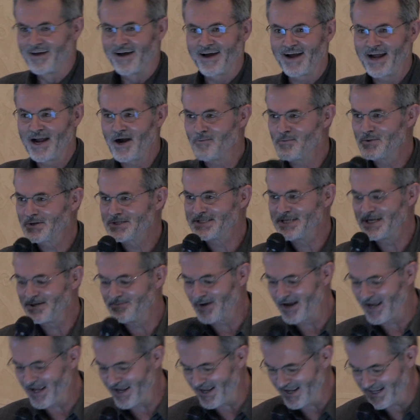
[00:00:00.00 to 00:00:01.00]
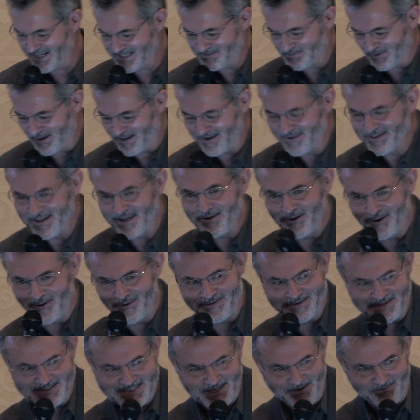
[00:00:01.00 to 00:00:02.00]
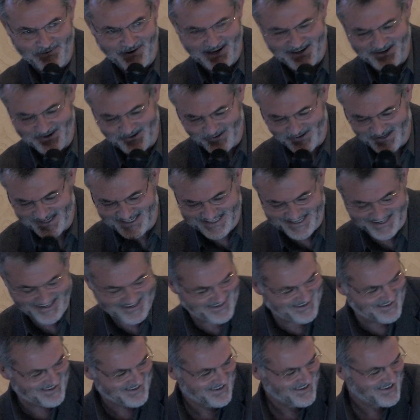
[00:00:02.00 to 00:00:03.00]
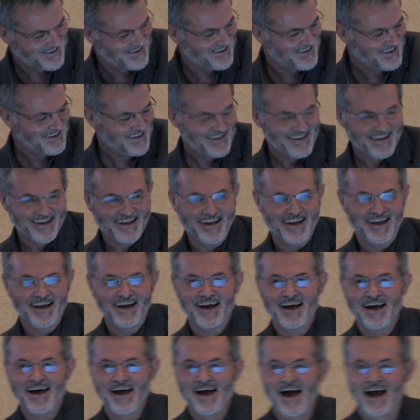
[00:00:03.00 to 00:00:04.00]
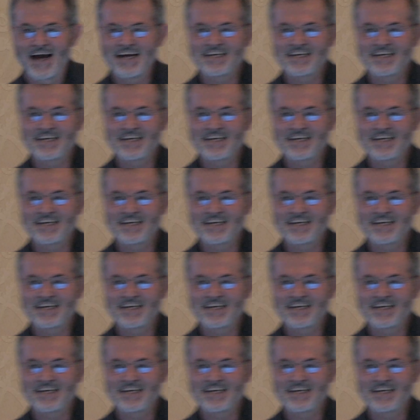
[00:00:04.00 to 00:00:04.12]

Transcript: I almost need my hands, but let's see if I can do this. I